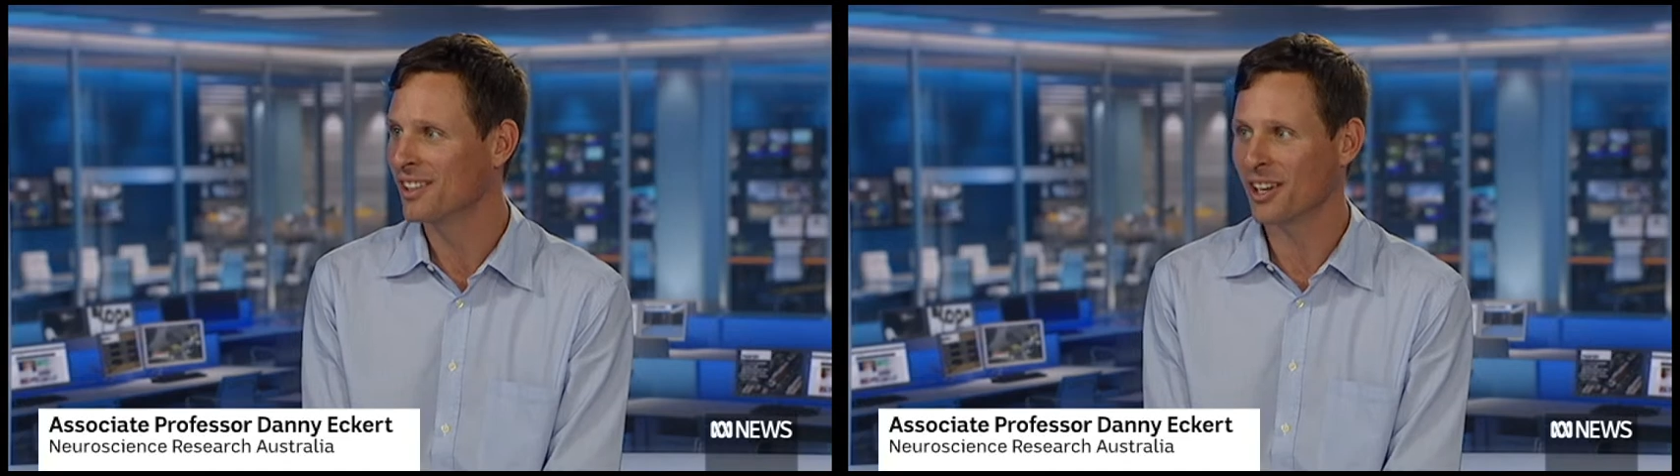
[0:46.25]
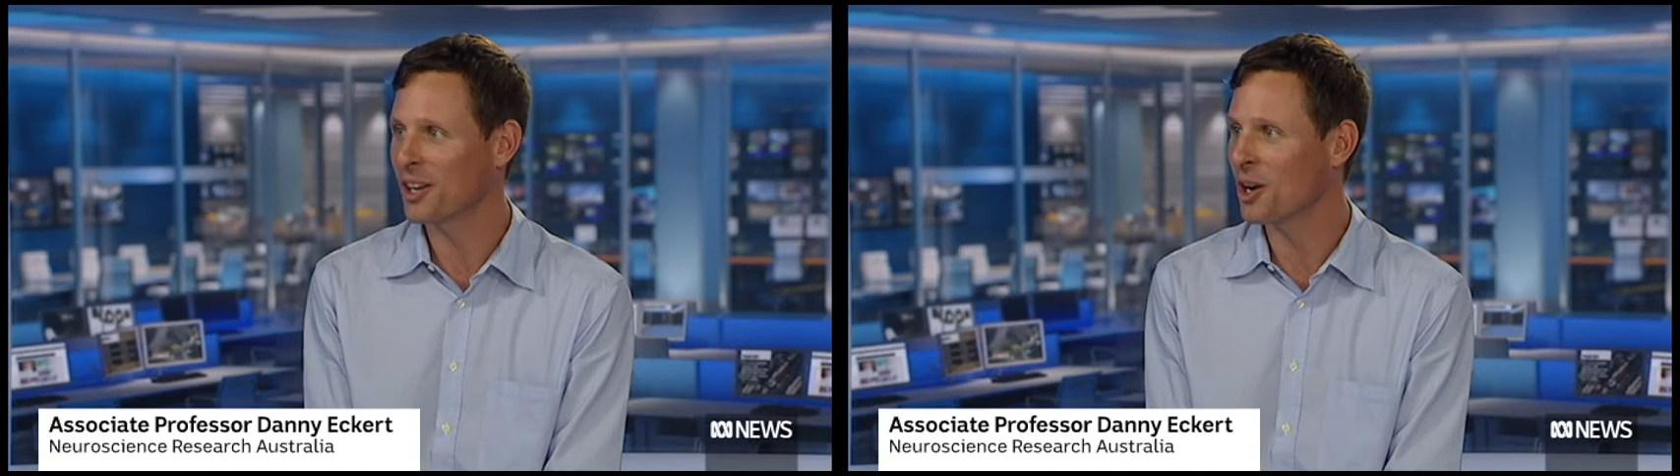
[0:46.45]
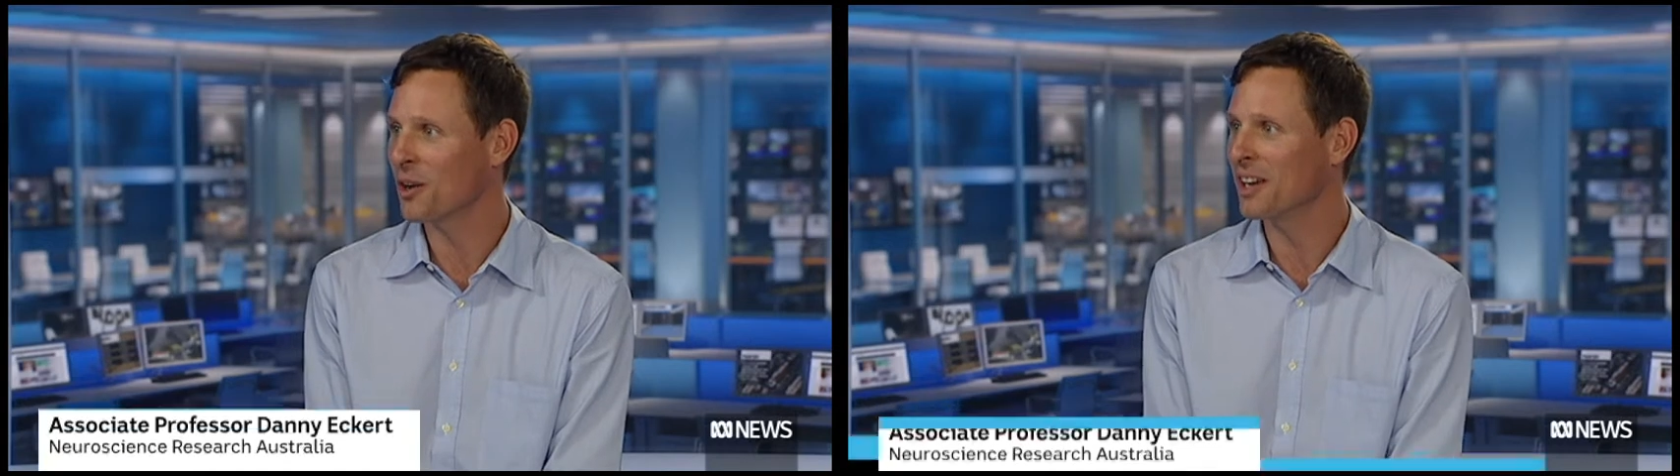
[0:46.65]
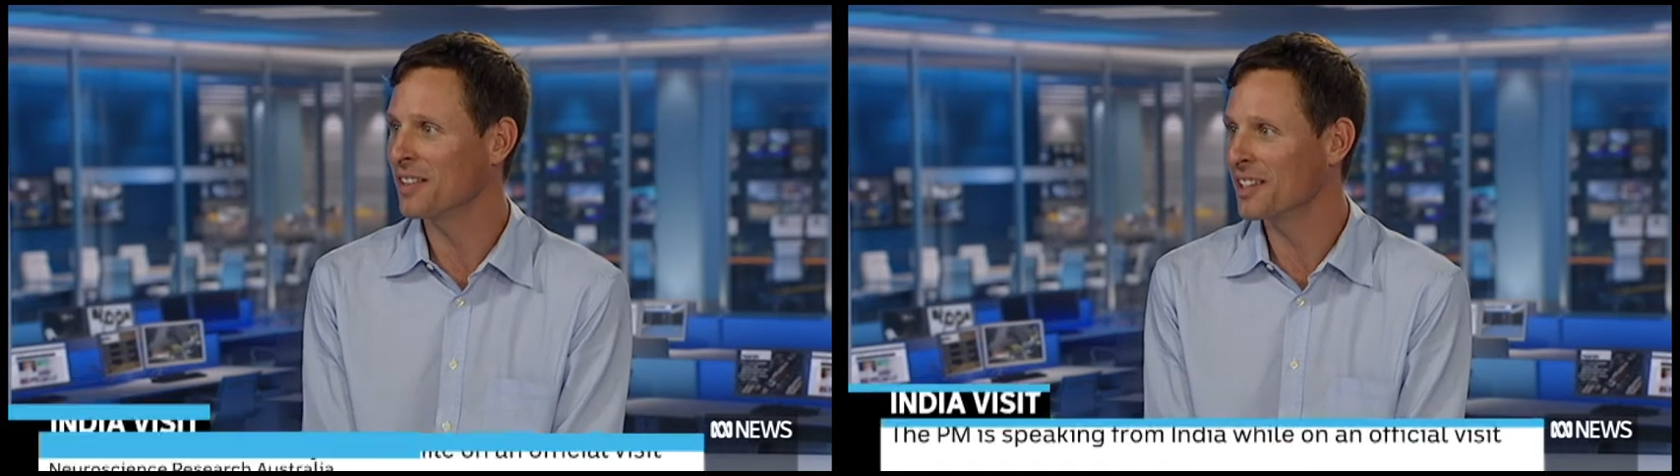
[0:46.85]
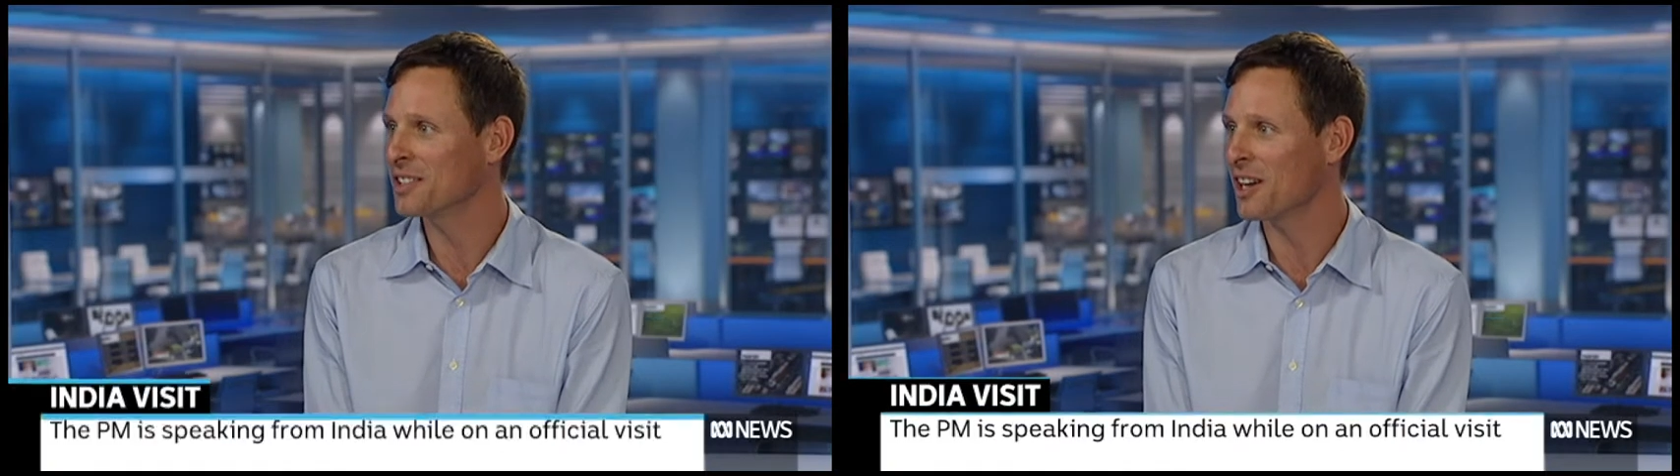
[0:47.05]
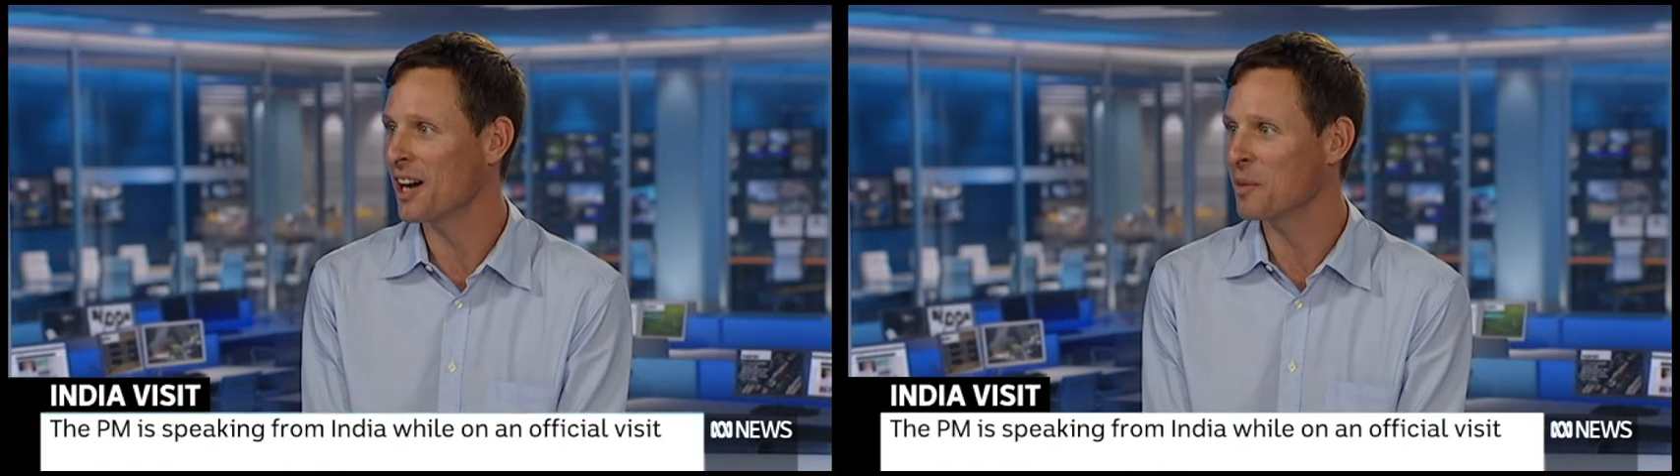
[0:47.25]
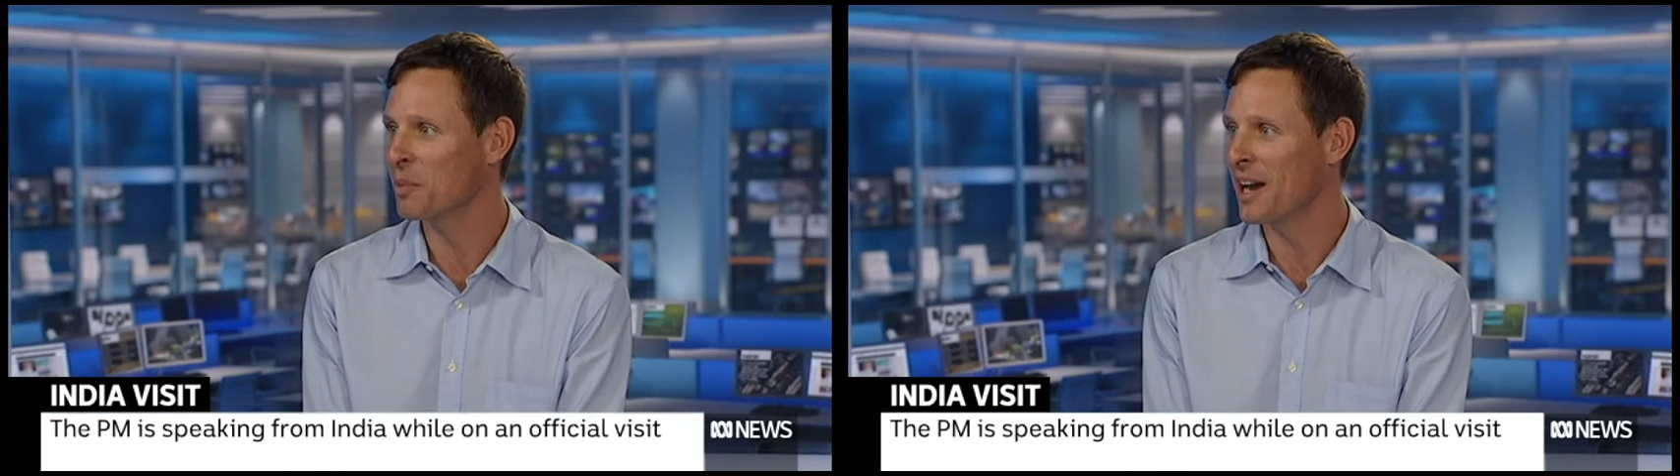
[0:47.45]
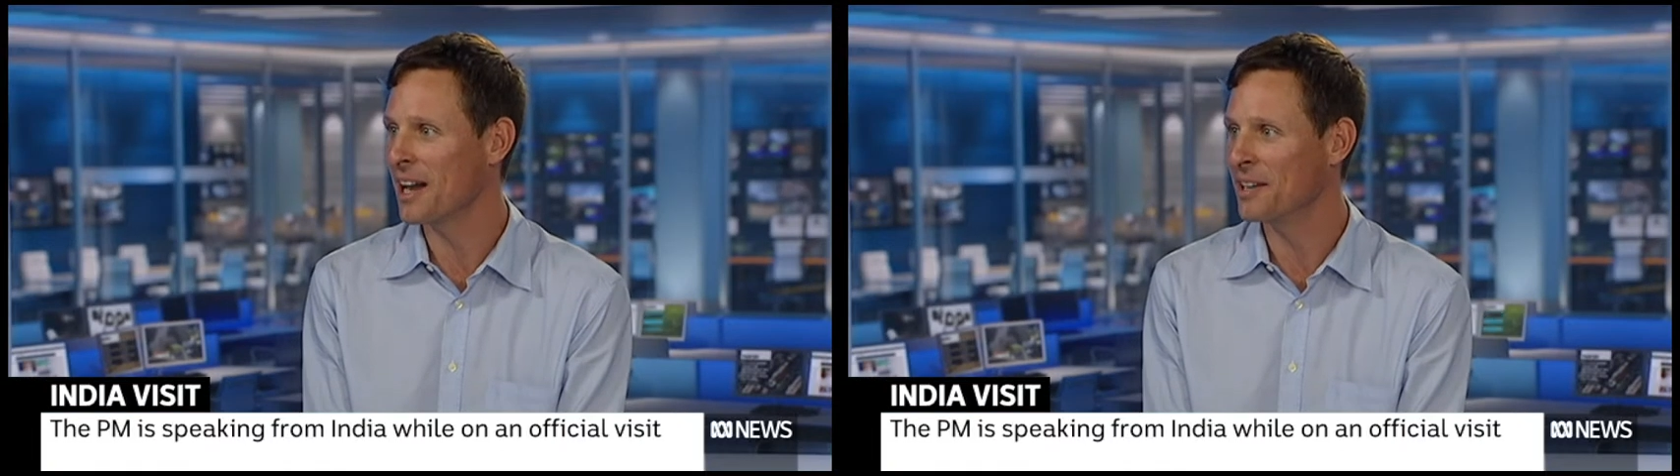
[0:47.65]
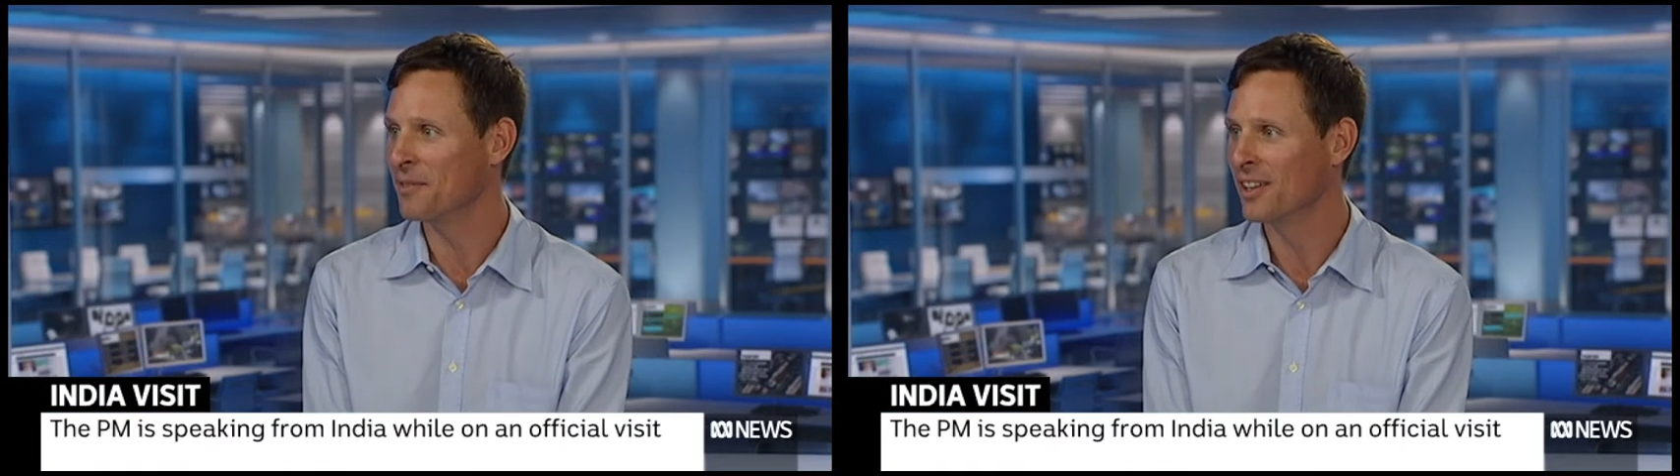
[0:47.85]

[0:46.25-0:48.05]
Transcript: occurring in the entire brain.